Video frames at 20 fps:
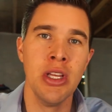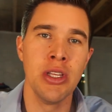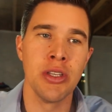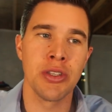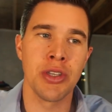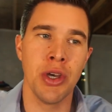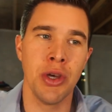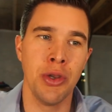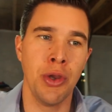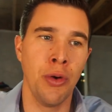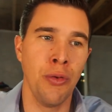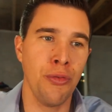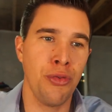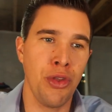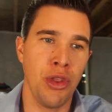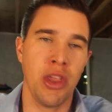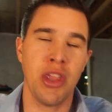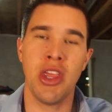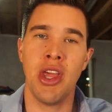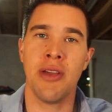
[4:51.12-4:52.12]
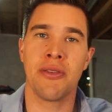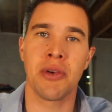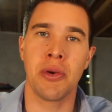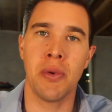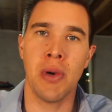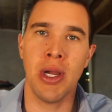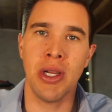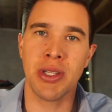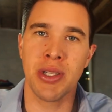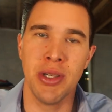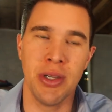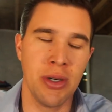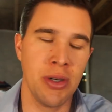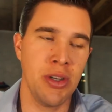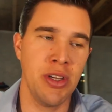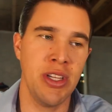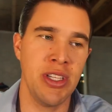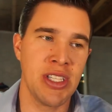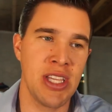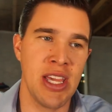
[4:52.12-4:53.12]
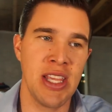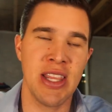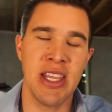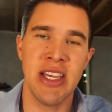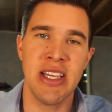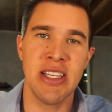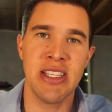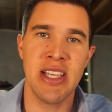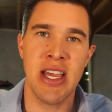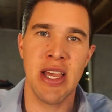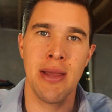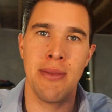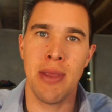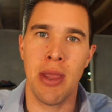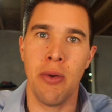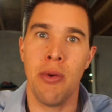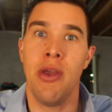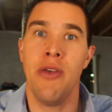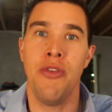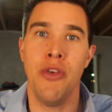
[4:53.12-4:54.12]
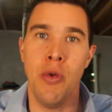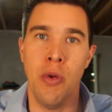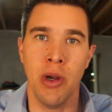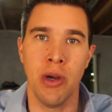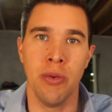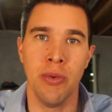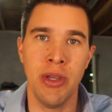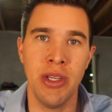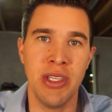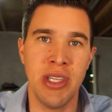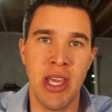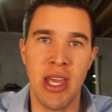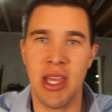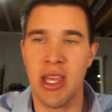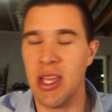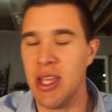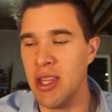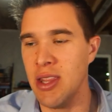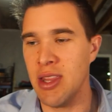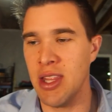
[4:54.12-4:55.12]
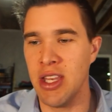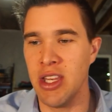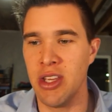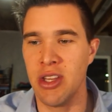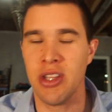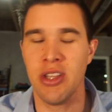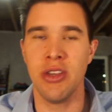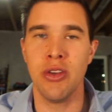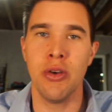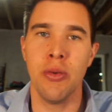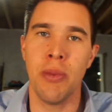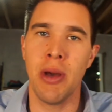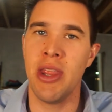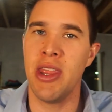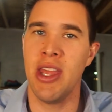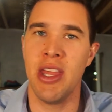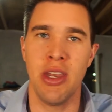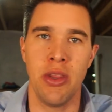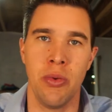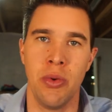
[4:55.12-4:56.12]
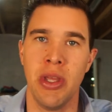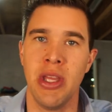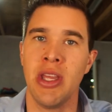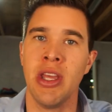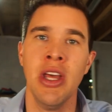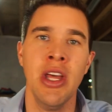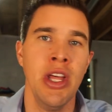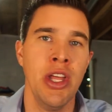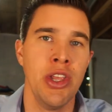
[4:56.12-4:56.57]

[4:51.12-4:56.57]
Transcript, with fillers: So don't feel like you have to rush and hurry and take the exam. That way, if you want to retake it, then you can do it by the end of the week.